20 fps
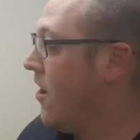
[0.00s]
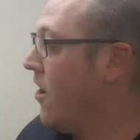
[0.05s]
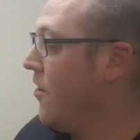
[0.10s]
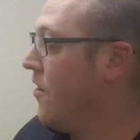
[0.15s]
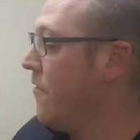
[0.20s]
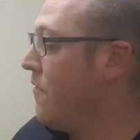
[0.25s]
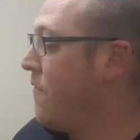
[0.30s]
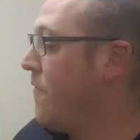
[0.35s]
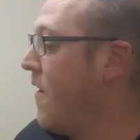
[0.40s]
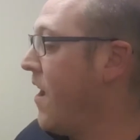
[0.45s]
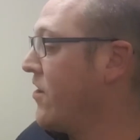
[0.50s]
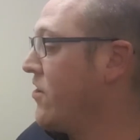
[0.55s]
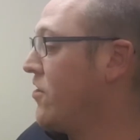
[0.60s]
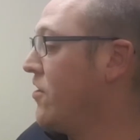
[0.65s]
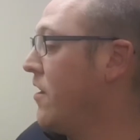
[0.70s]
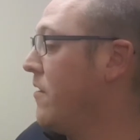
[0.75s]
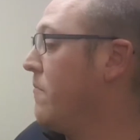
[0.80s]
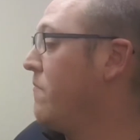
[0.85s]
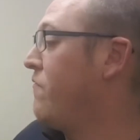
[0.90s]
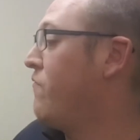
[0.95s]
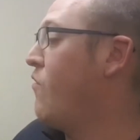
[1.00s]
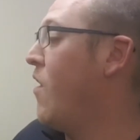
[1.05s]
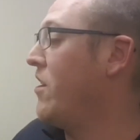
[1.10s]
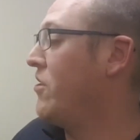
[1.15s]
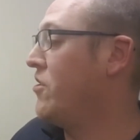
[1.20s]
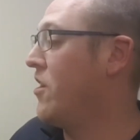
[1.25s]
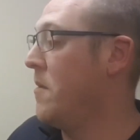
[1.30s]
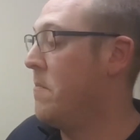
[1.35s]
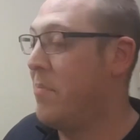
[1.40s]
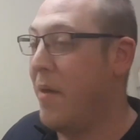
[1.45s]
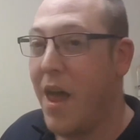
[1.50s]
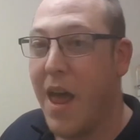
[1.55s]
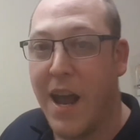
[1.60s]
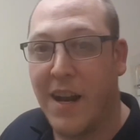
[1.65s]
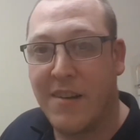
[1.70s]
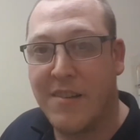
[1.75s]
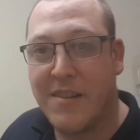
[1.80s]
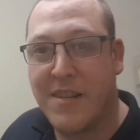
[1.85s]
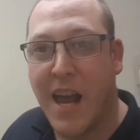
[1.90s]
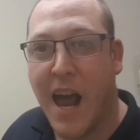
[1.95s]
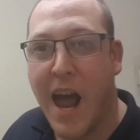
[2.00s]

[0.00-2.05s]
on a freshly baked